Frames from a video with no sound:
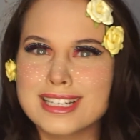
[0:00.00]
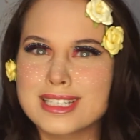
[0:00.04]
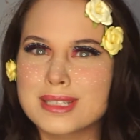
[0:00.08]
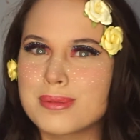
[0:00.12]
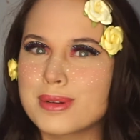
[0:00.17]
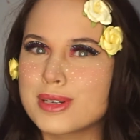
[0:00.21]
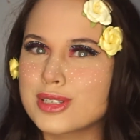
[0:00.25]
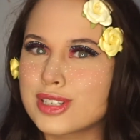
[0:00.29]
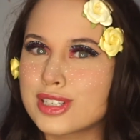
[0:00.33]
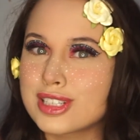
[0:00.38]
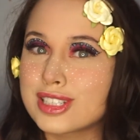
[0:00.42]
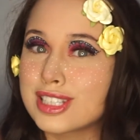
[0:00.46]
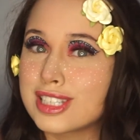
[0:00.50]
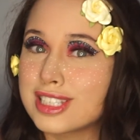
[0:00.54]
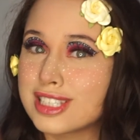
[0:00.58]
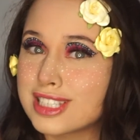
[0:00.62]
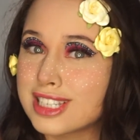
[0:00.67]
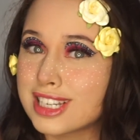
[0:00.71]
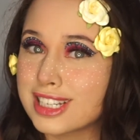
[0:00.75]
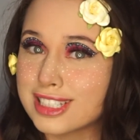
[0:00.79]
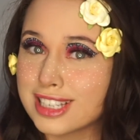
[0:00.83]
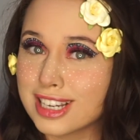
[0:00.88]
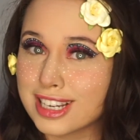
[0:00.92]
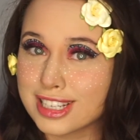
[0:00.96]
especially since
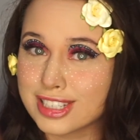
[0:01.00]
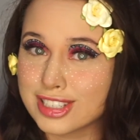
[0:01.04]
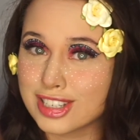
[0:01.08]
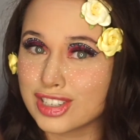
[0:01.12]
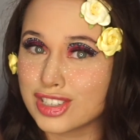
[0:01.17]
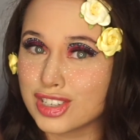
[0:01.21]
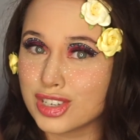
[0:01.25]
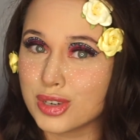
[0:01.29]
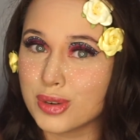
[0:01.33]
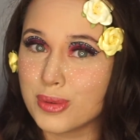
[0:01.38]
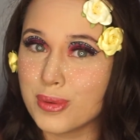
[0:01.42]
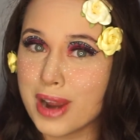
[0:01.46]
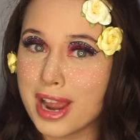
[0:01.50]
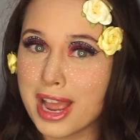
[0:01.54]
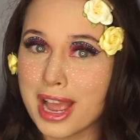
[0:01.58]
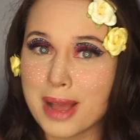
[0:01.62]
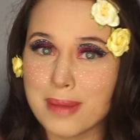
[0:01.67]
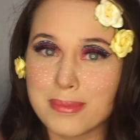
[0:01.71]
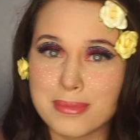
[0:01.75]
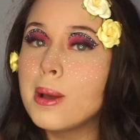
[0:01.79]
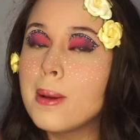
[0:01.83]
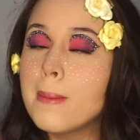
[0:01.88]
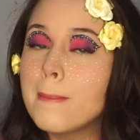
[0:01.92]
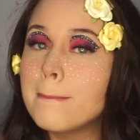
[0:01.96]
TikTok is such a new
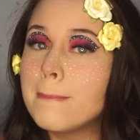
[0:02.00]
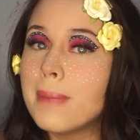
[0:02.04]
app.